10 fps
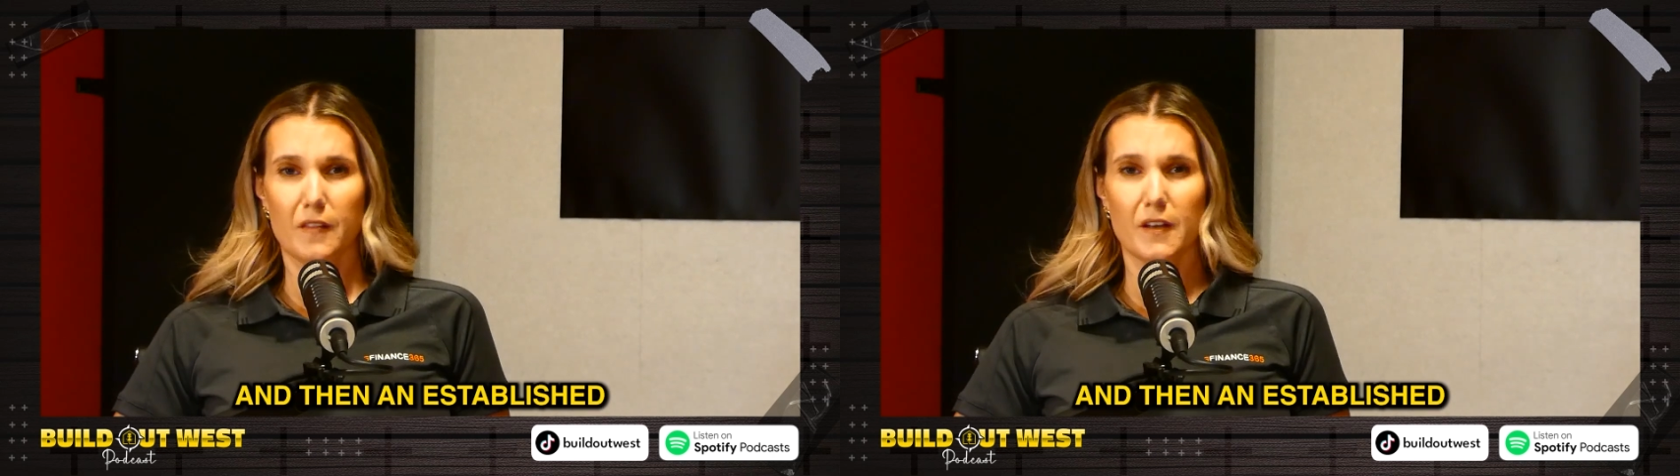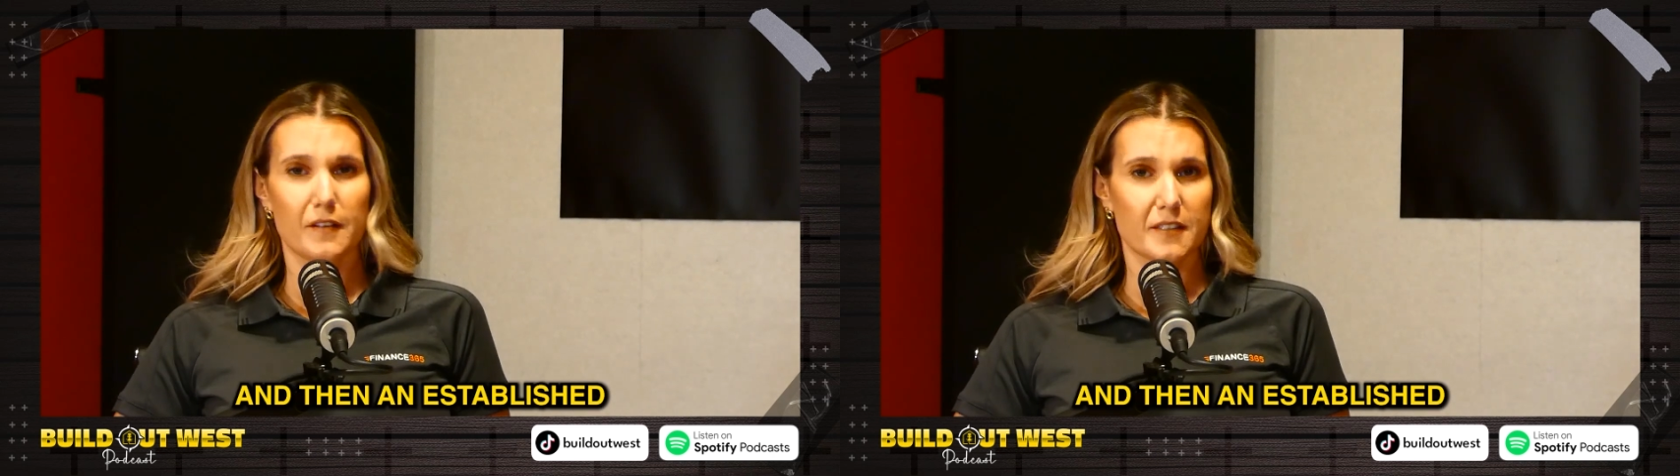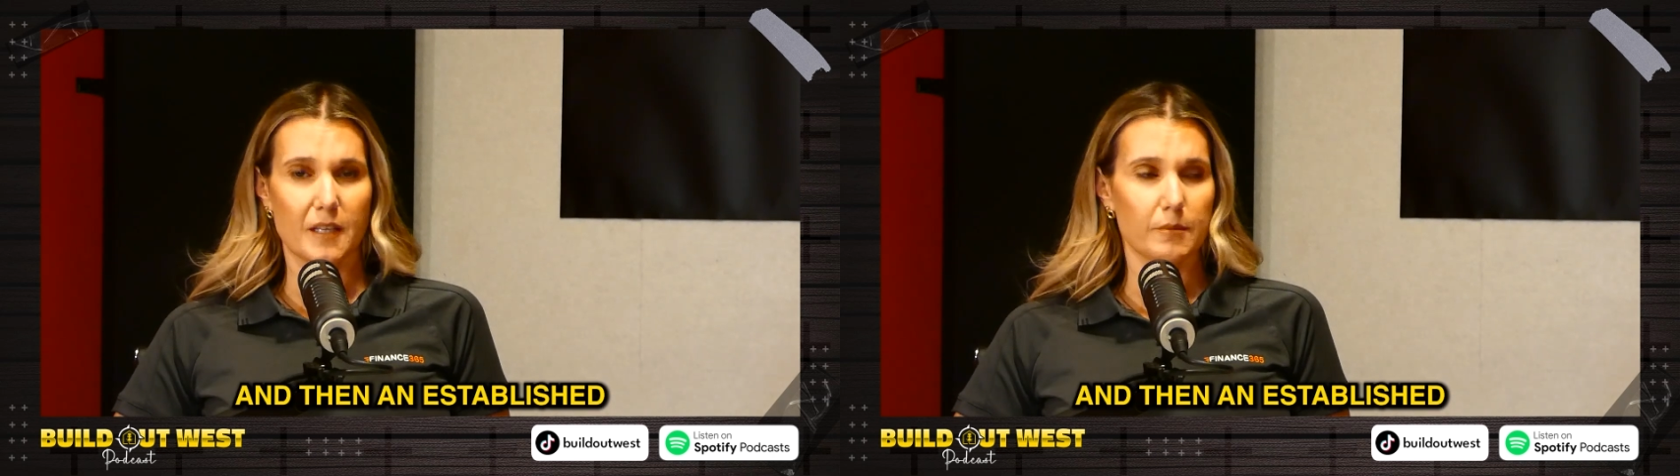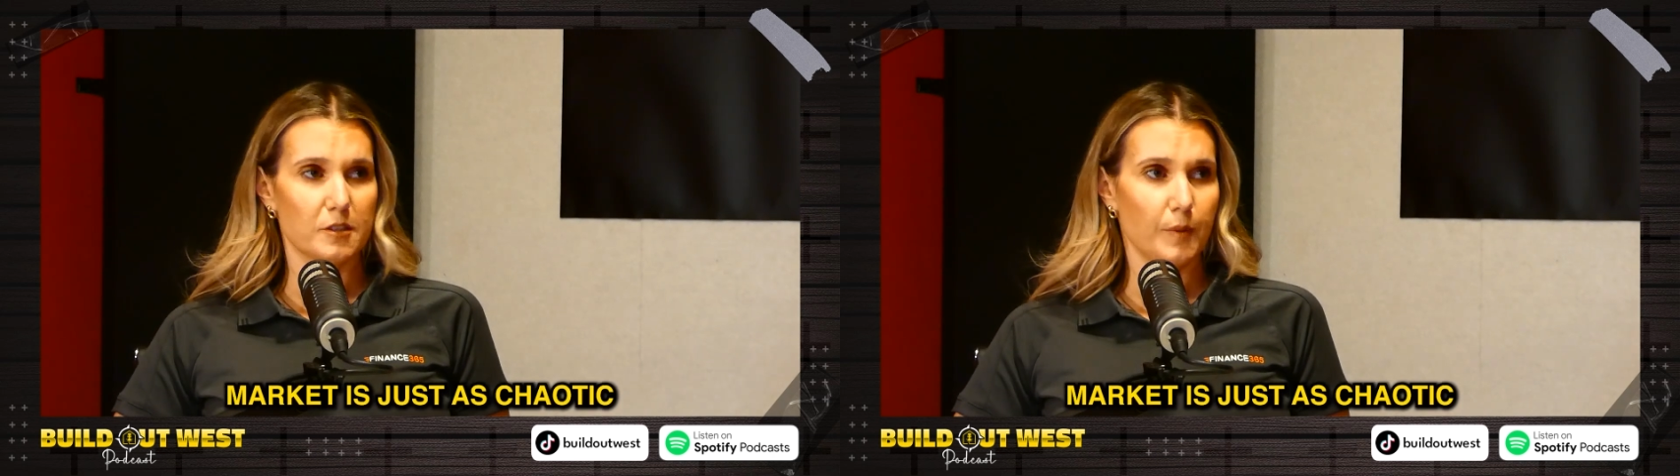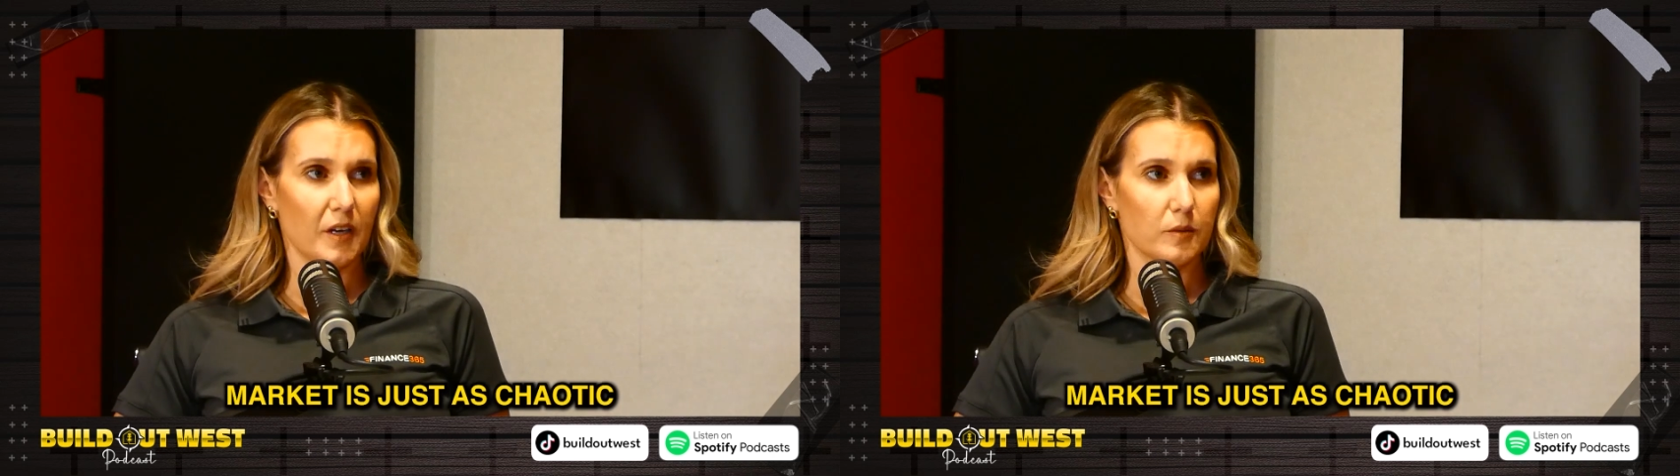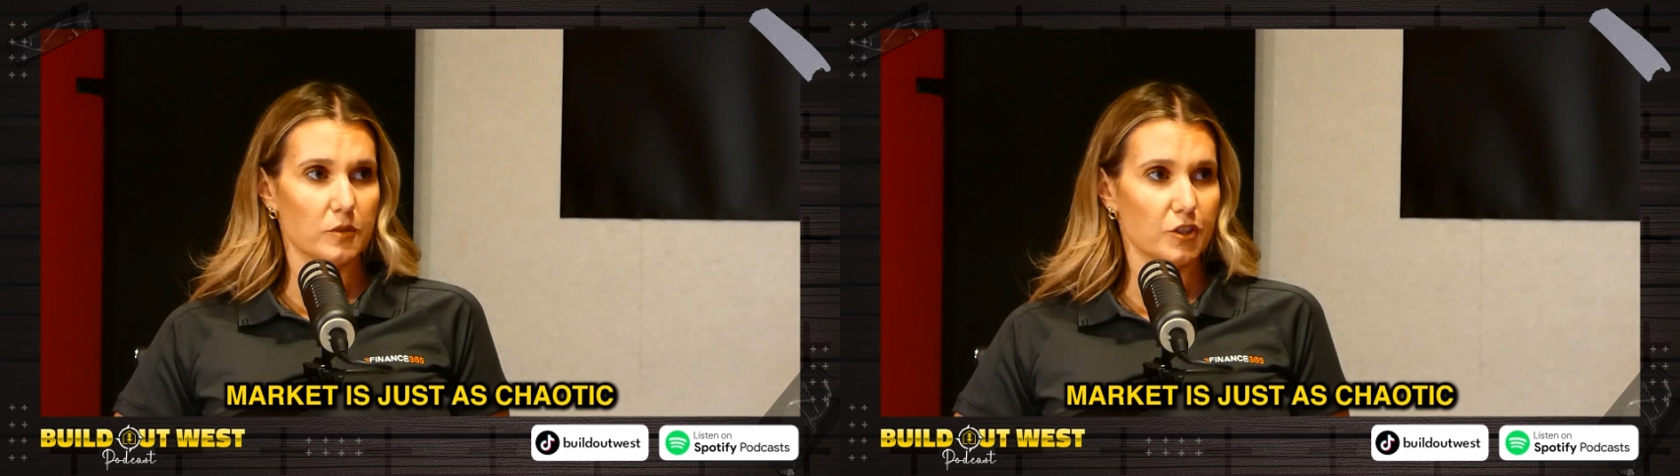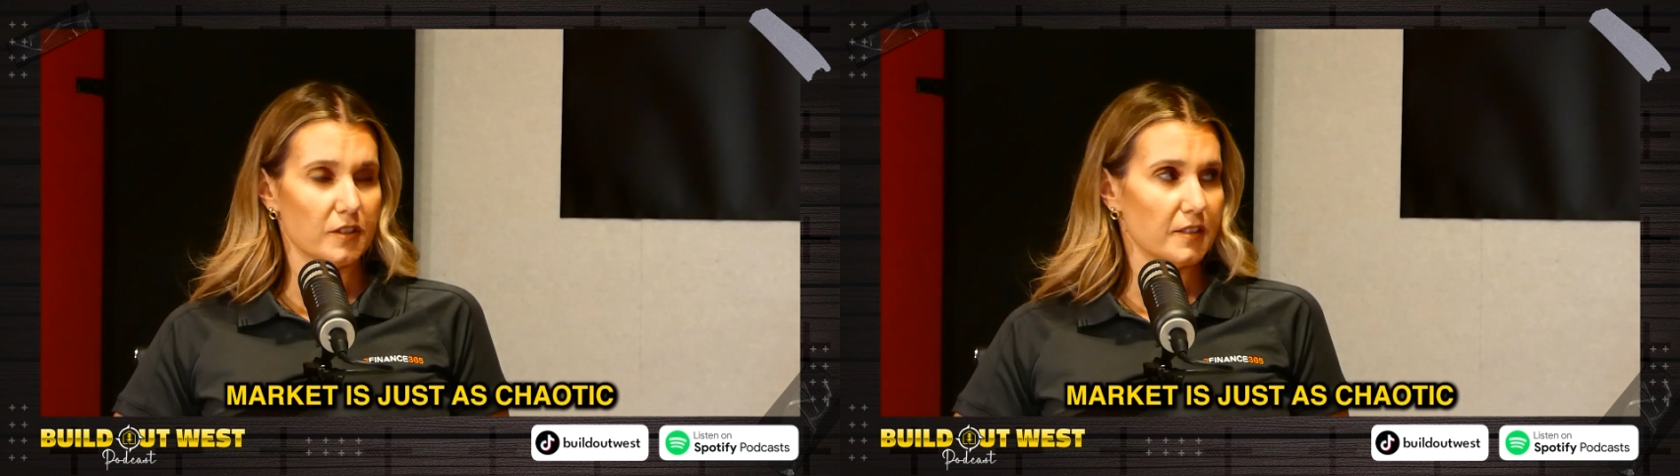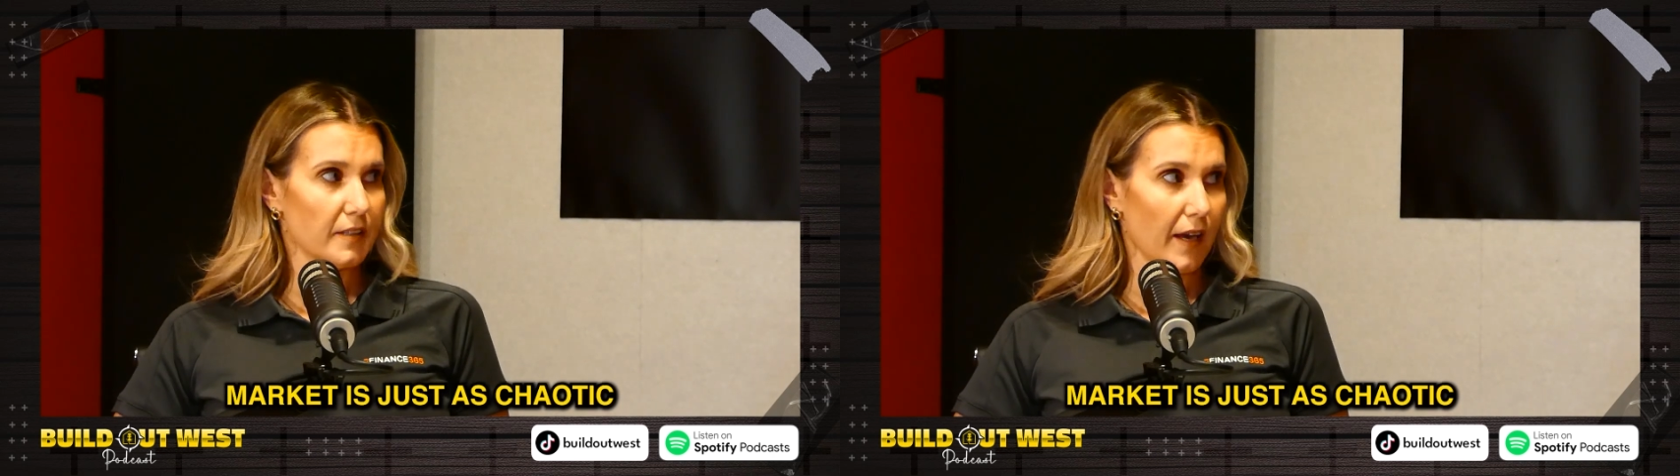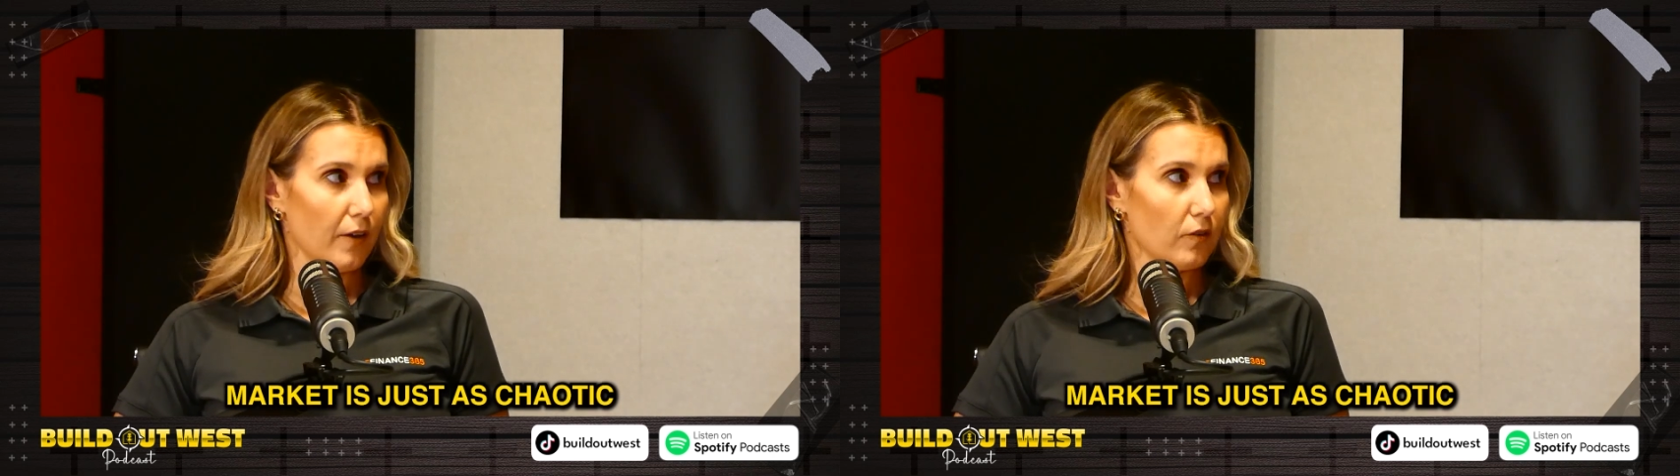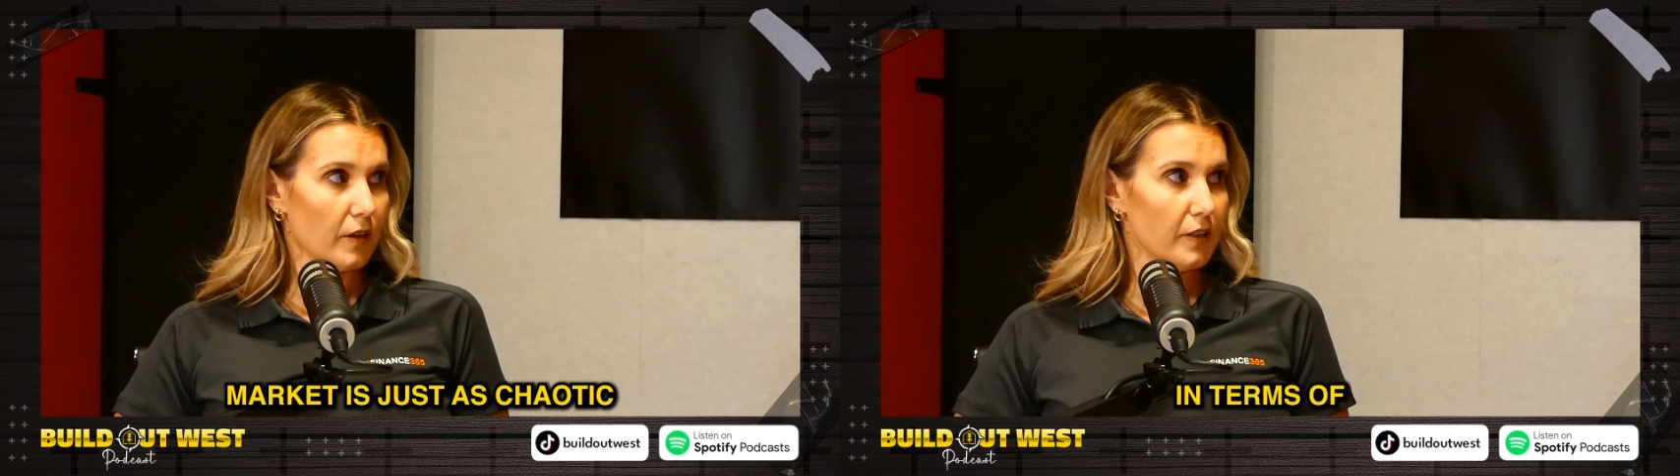And then in the established market was just as
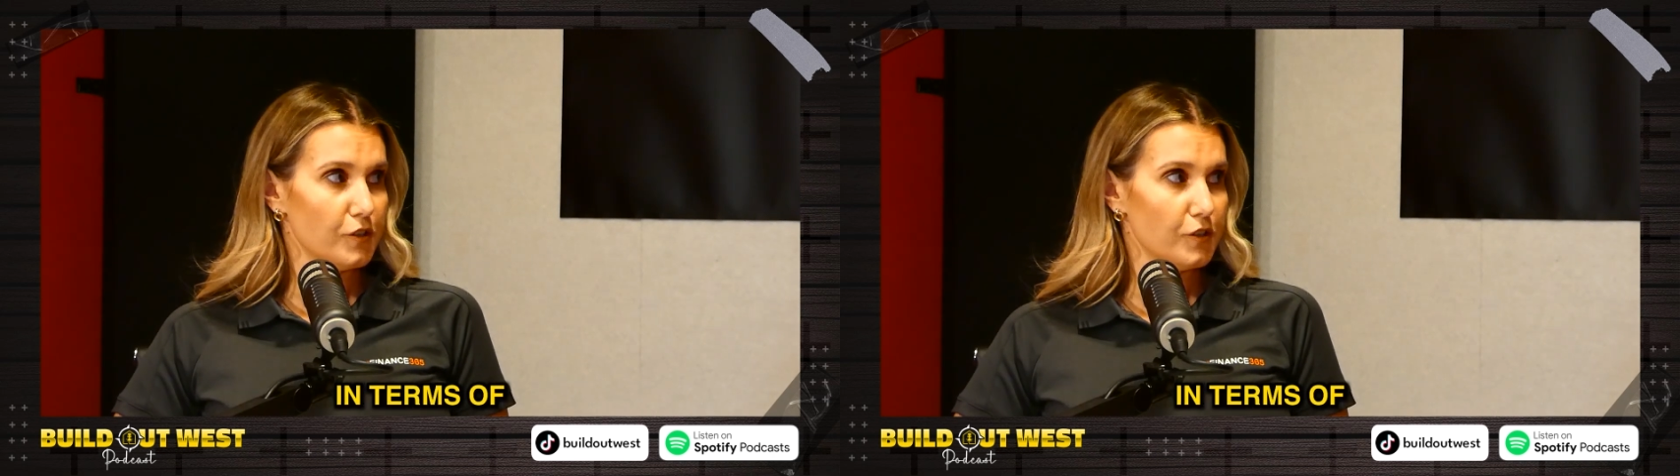chaotic